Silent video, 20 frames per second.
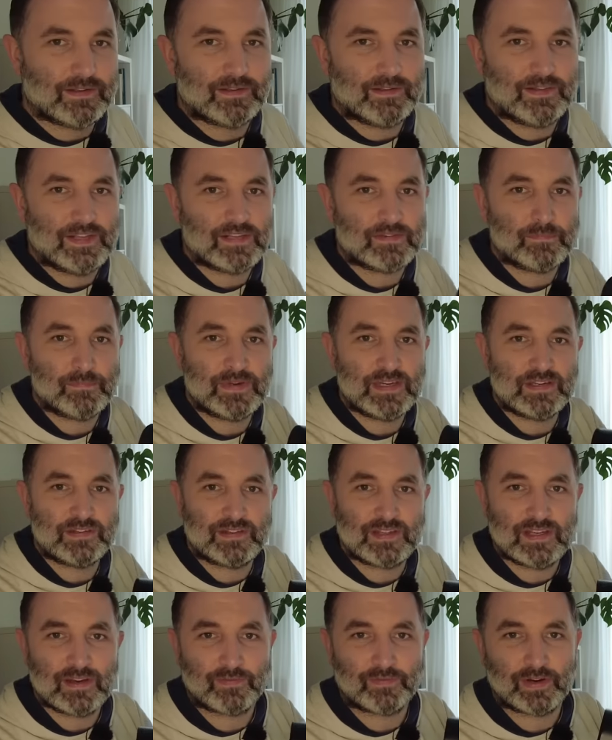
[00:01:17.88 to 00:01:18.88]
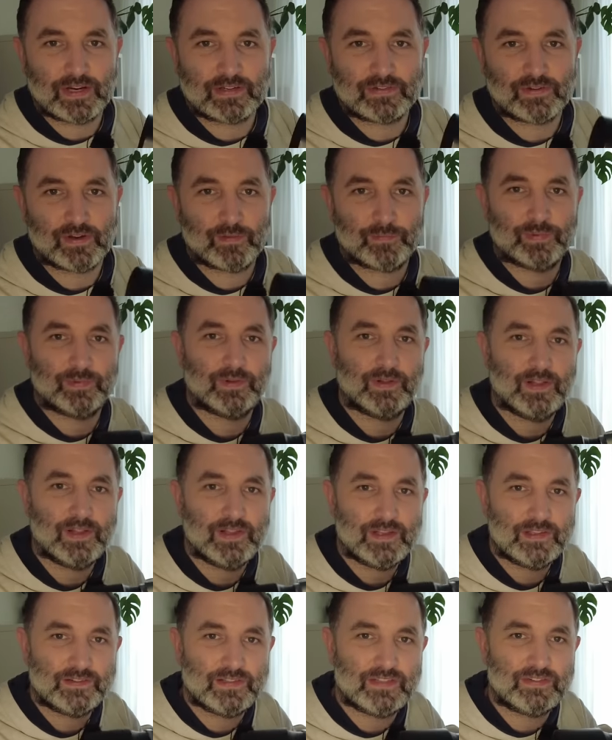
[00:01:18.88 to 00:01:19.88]
this beast here, for example,
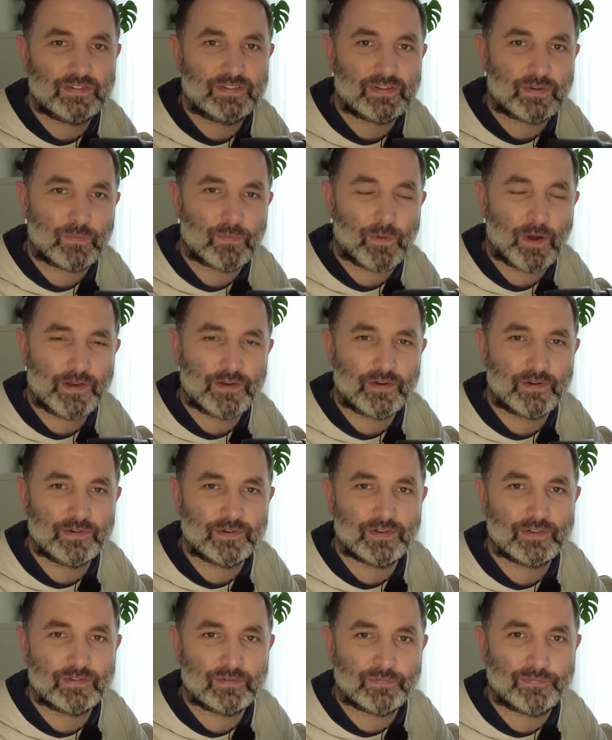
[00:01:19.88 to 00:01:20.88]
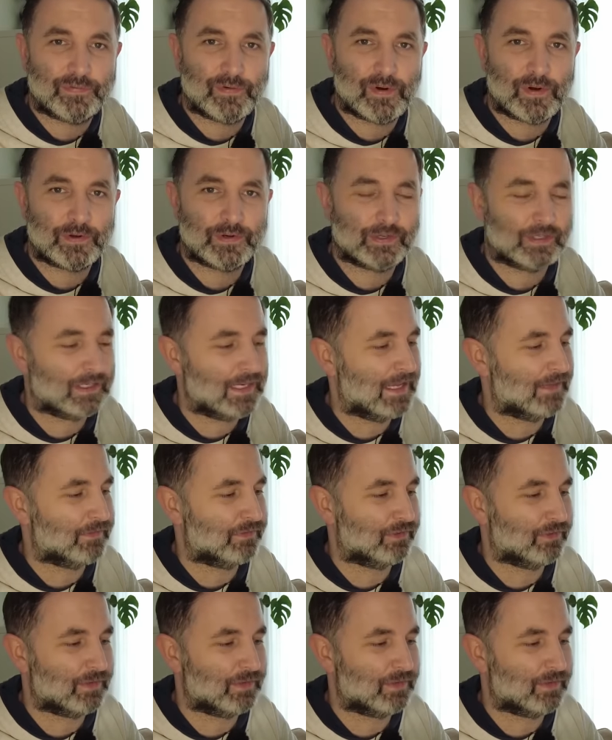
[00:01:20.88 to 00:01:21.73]
this is a 100 to 400 lens.